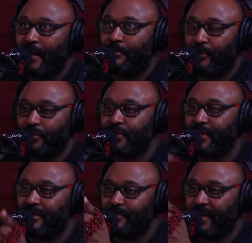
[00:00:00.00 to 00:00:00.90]
a person
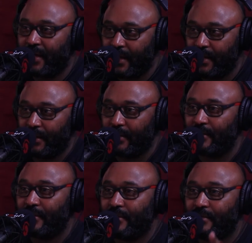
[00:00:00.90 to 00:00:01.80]
that's
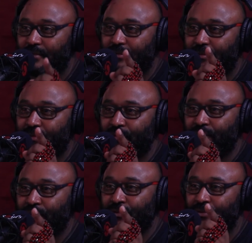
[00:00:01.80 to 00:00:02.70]
beginning
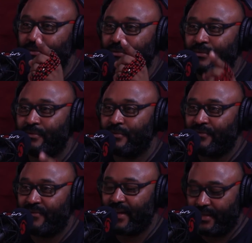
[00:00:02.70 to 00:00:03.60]
to
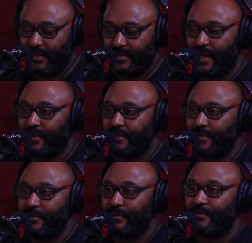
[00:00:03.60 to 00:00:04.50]
find that
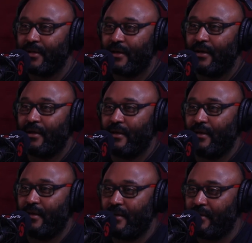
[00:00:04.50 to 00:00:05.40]
solitude,
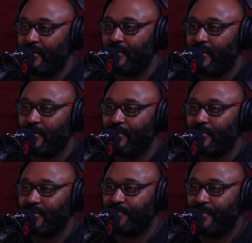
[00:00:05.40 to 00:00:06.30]
and they are
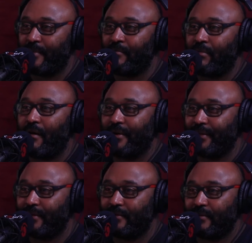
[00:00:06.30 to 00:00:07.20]
going to be
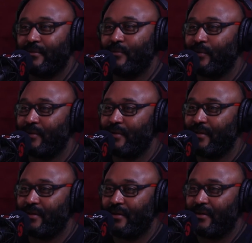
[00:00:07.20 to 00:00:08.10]
bombarded
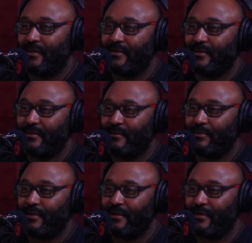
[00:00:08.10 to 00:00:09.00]
with a
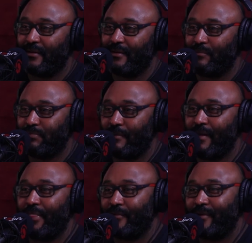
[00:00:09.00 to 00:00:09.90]

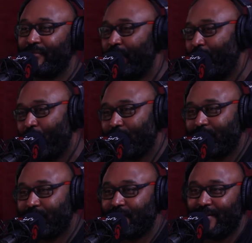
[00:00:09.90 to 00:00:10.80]
plethora of
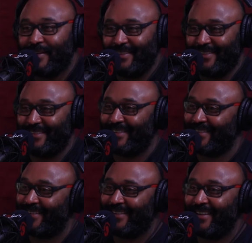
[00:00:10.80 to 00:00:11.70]
thoughts.
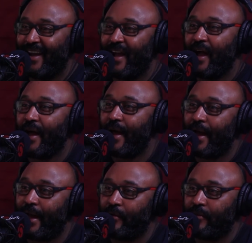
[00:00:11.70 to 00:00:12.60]

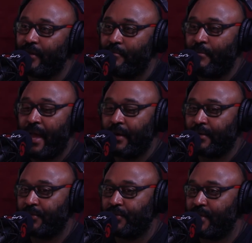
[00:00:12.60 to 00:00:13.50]
How do they
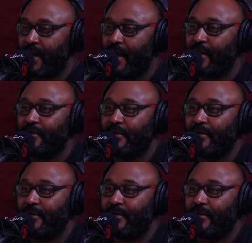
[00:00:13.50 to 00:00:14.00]
manage that?